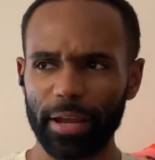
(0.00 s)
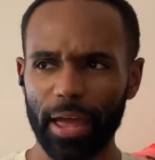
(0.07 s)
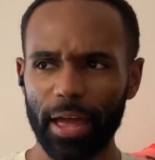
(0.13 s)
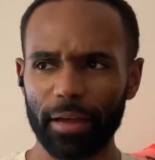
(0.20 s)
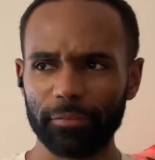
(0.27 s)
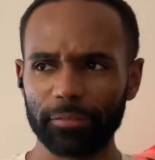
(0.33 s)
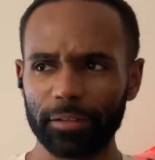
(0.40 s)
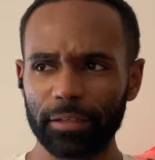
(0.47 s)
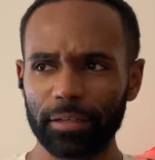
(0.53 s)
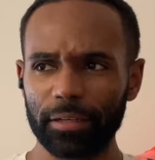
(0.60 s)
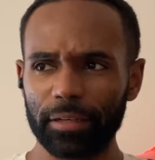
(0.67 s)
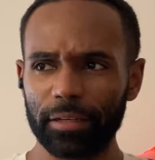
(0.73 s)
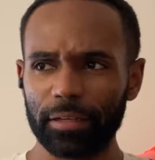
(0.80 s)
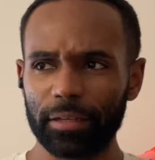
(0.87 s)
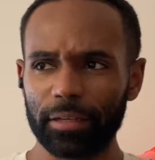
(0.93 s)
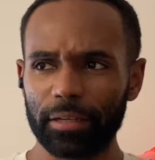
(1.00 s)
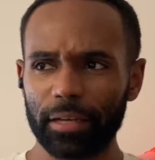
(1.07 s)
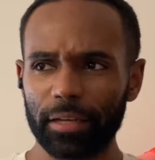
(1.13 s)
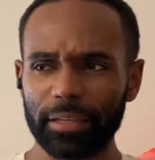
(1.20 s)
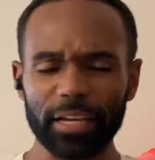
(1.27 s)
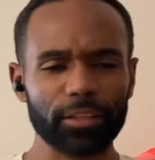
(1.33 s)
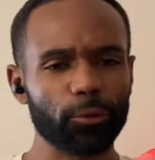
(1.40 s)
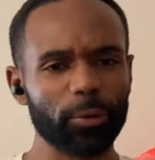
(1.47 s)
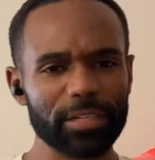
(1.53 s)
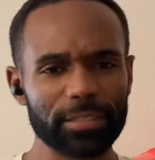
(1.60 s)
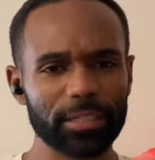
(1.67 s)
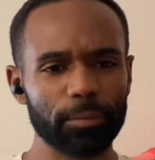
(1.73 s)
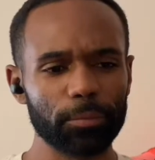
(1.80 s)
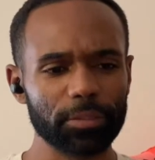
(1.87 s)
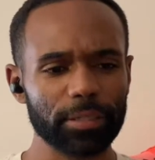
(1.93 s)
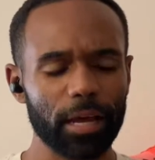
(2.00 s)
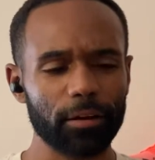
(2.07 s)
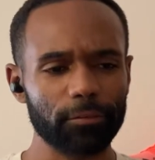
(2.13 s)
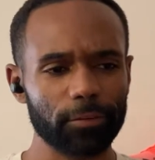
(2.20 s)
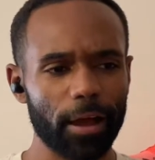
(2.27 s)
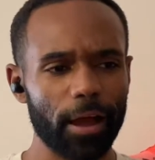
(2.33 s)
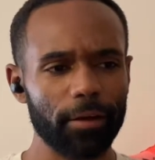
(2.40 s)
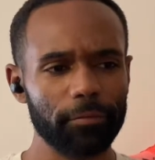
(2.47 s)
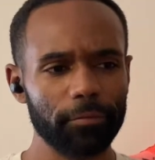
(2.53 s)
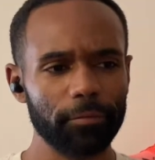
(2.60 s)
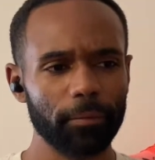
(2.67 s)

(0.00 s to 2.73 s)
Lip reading: I think 3 symbols out of 5.